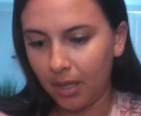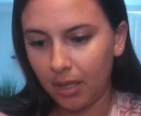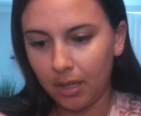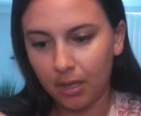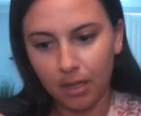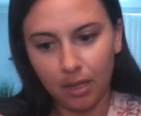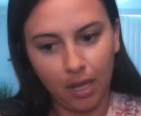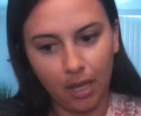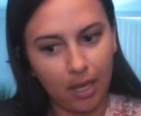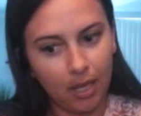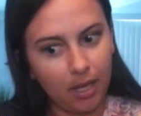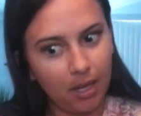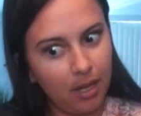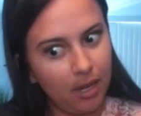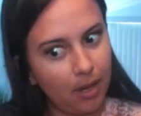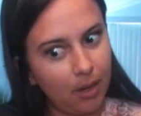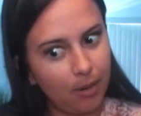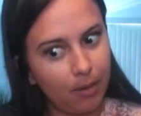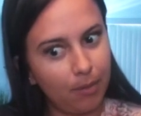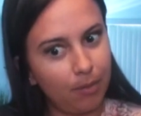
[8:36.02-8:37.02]
Like, you
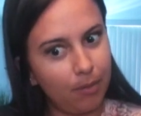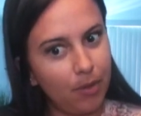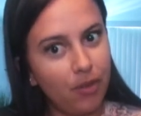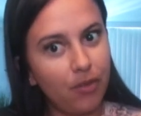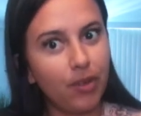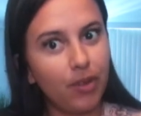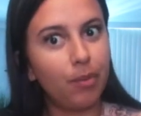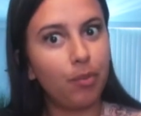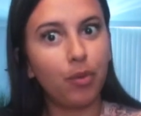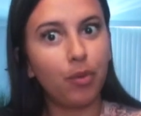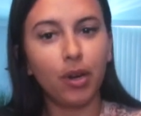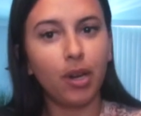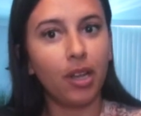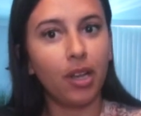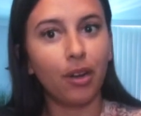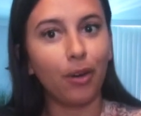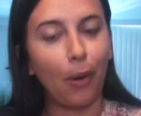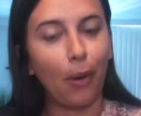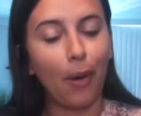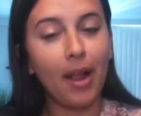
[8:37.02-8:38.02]
know, moving pretty
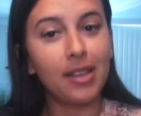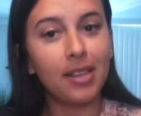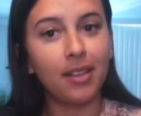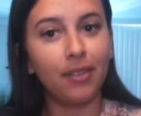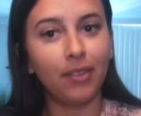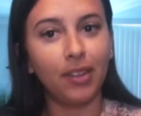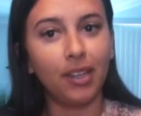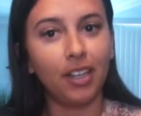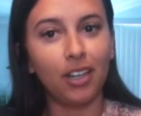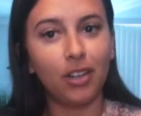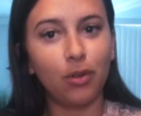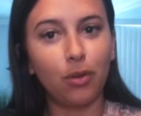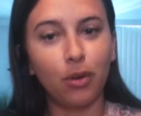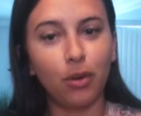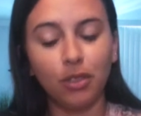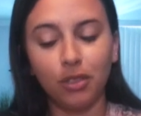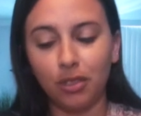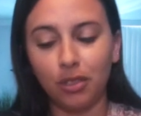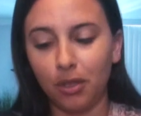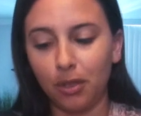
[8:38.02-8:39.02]
aggressively
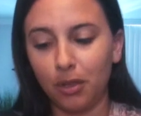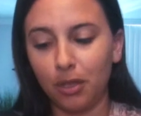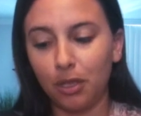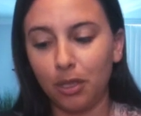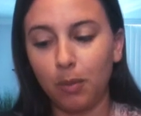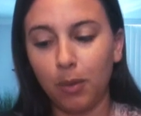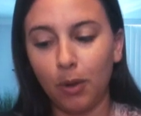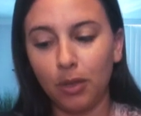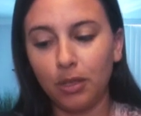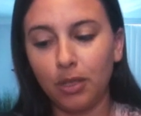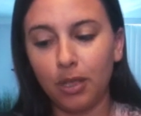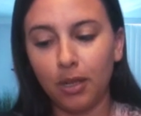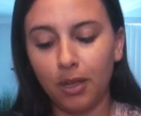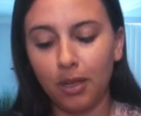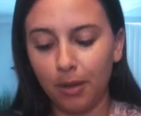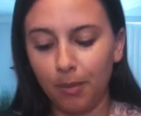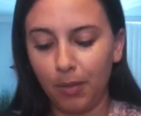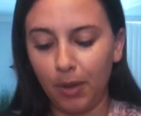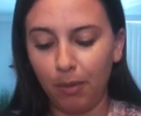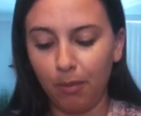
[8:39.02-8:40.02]
towards you. This person
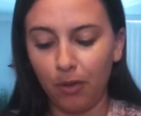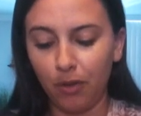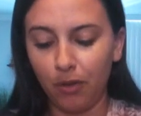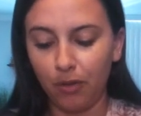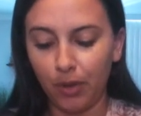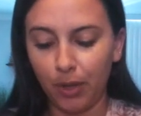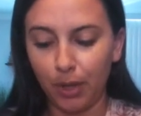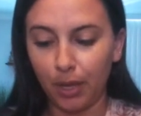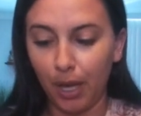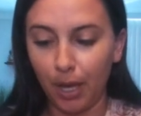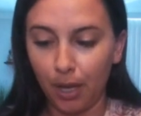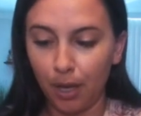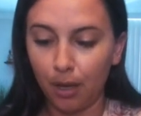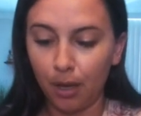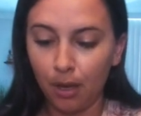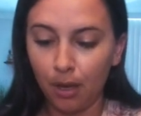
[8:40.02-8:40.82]
could be moving, like,